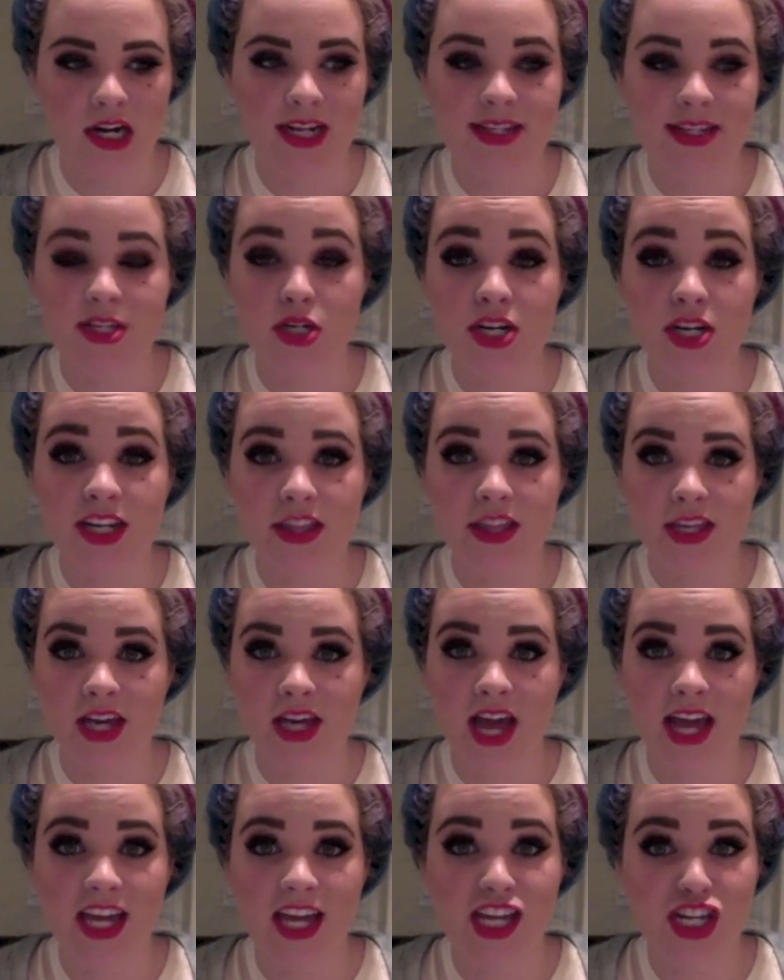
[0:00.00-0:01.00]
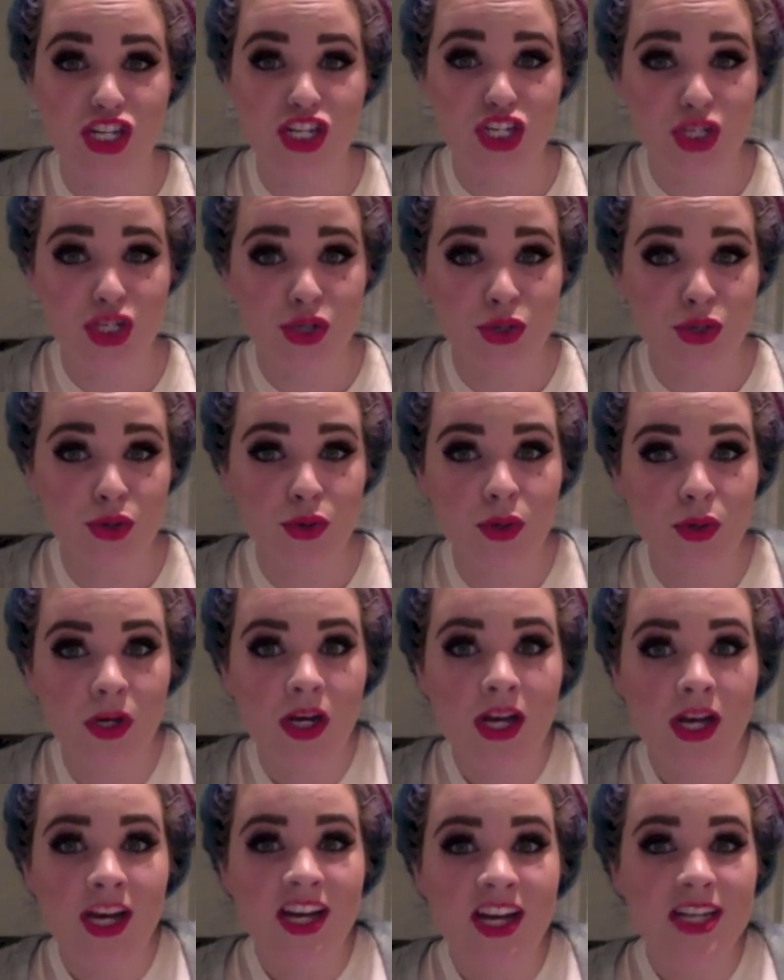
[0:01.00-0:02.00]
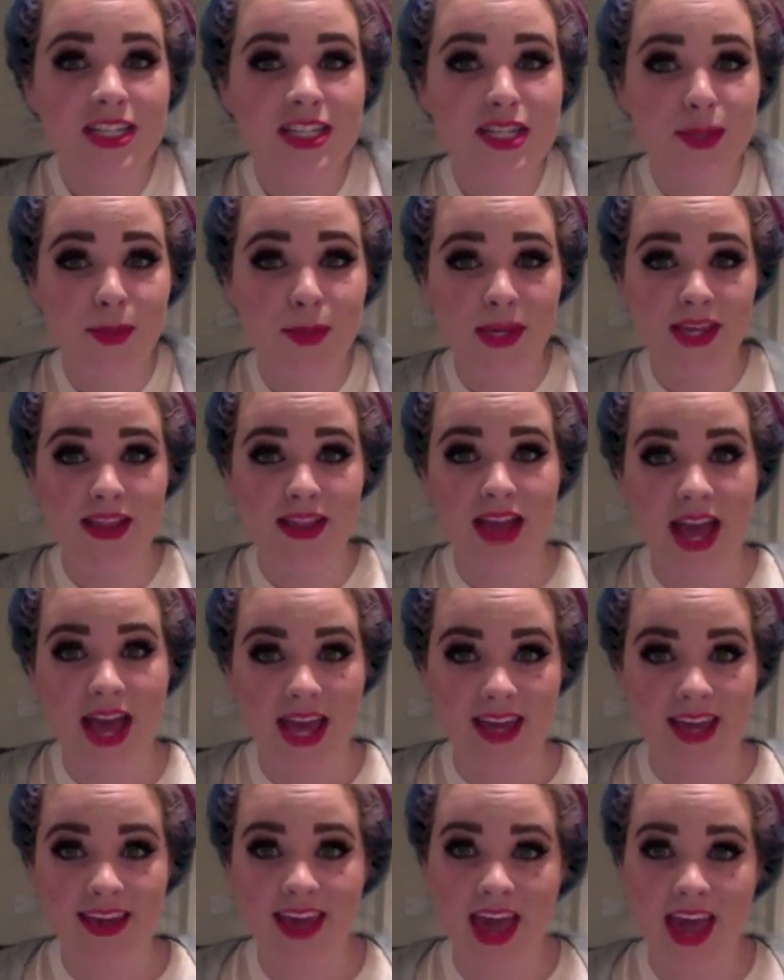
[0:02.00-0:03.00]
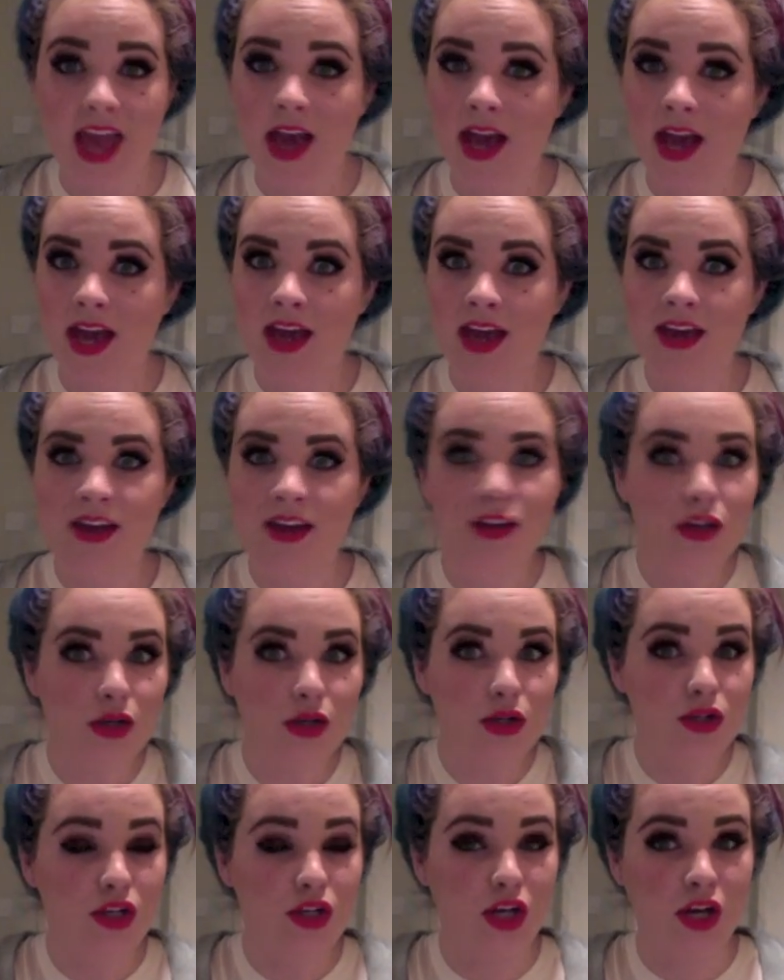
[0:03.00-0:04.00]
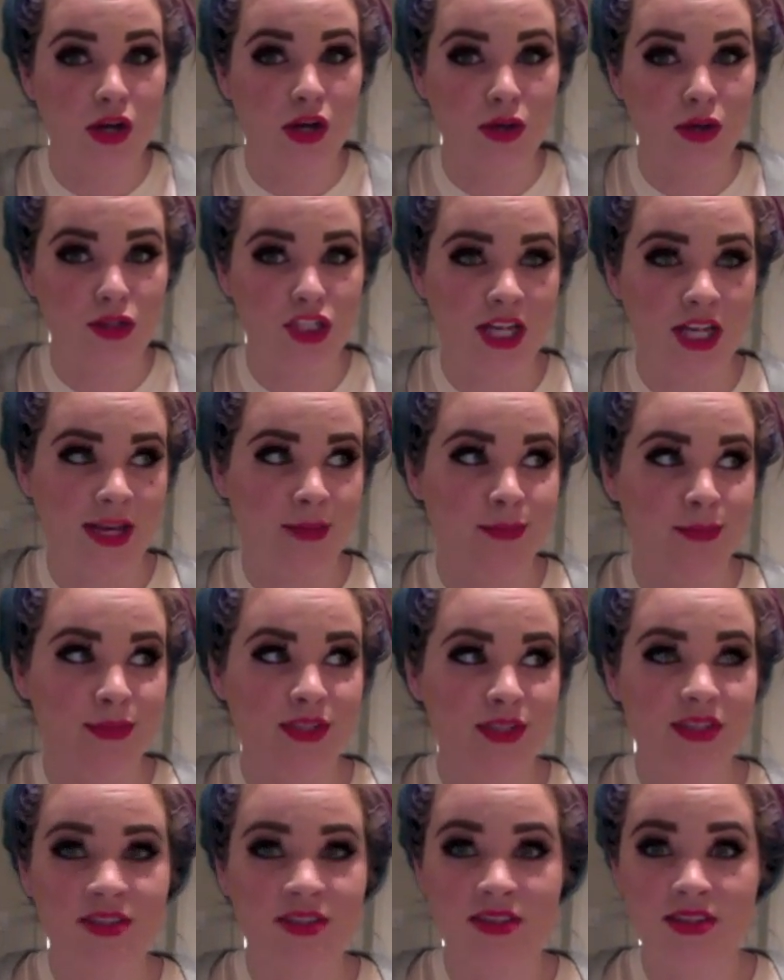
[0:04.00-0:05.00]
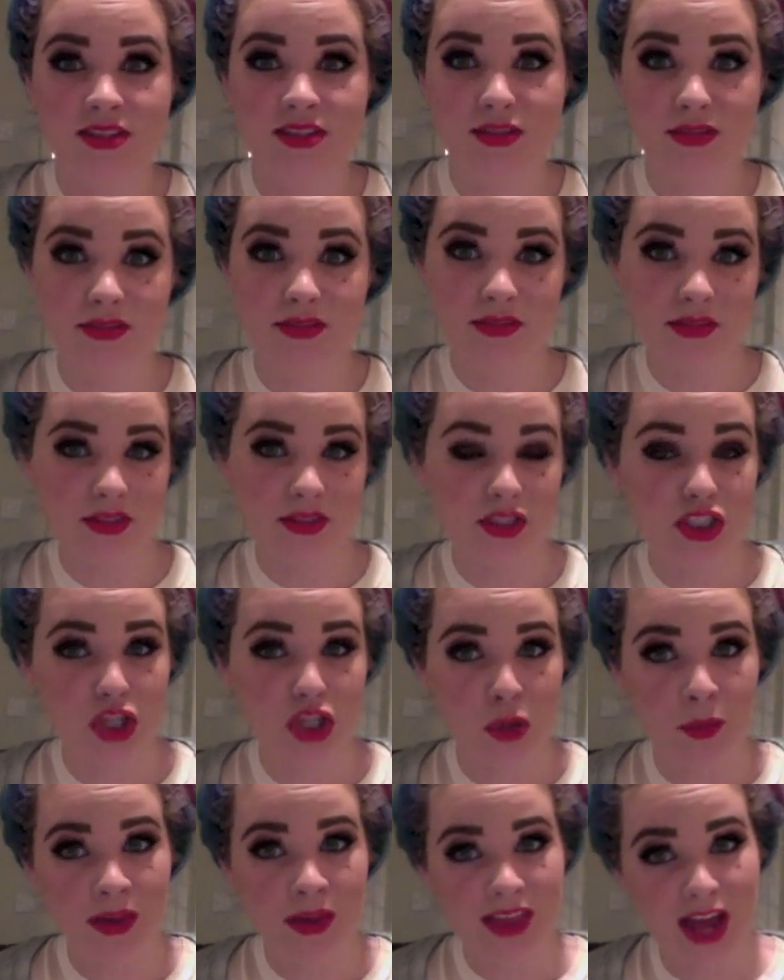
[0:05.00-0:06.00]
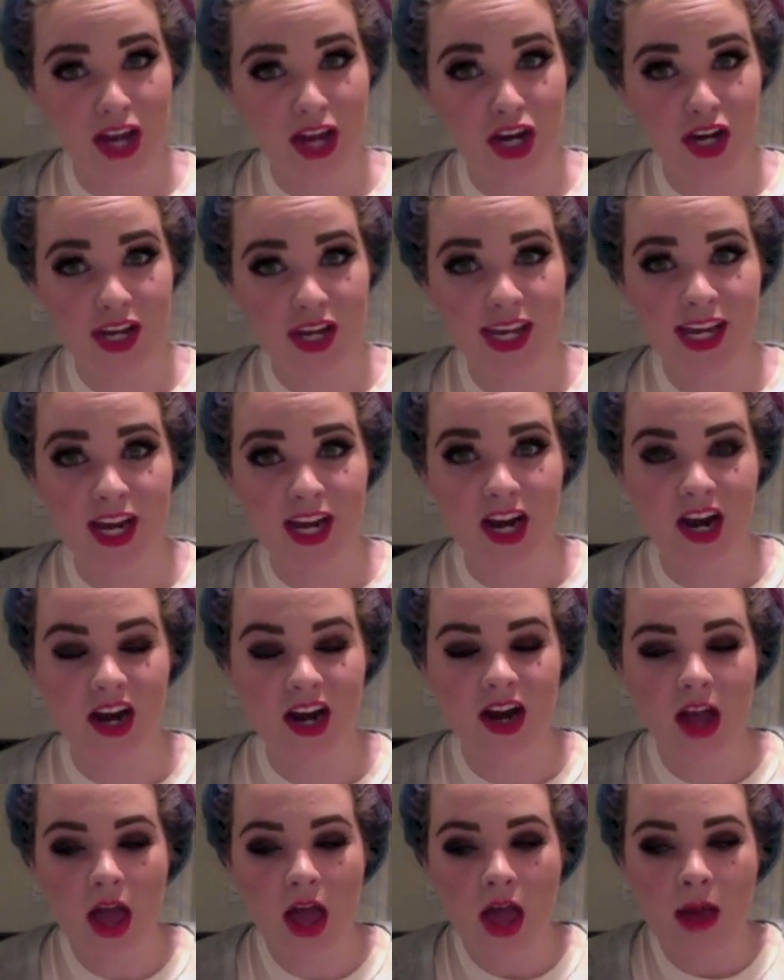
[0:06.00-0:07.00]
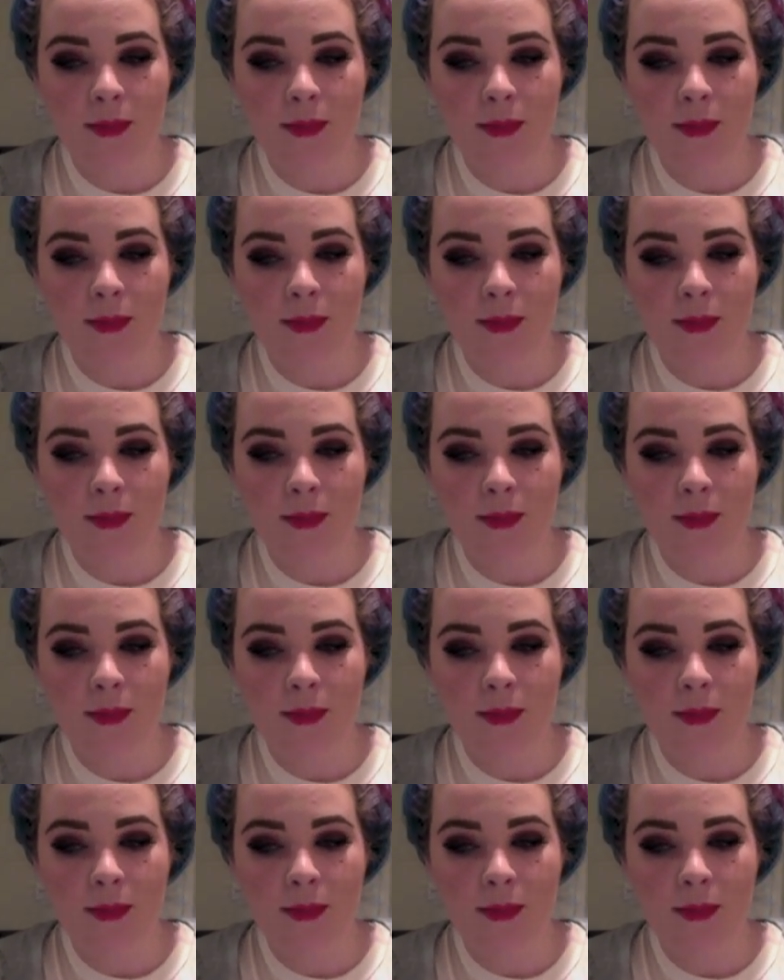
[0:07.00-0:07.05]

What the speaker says: Is there anything I can do to be like, hey, you know, James, show me that you're here?